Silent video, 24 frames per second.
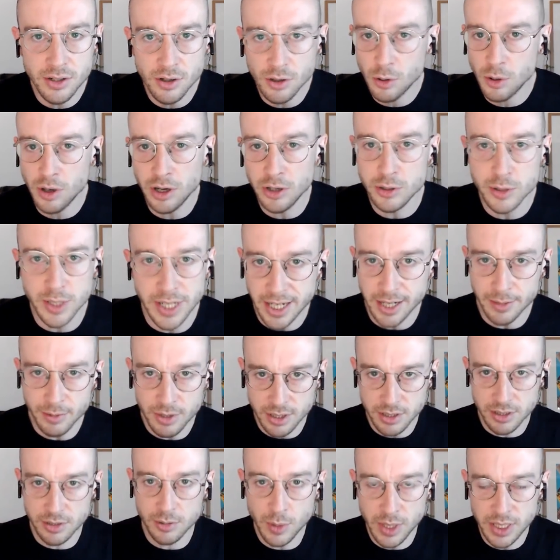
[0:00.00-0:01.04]
not quoting him,
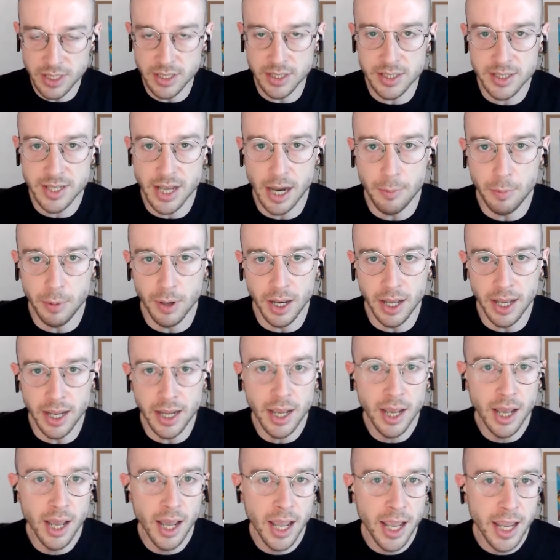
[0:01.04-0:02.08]
just tweeted
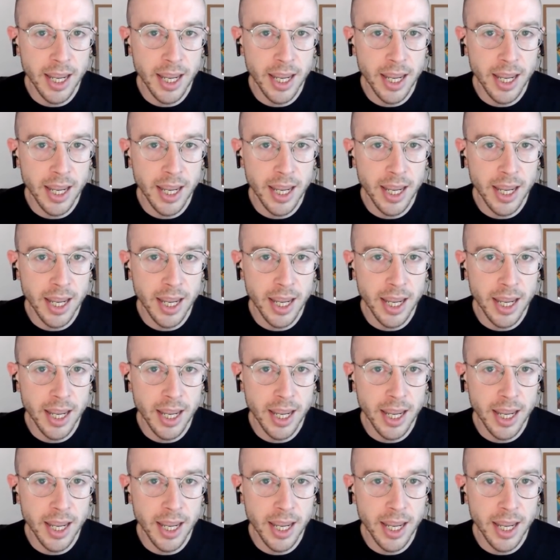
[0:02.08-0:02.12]
separately,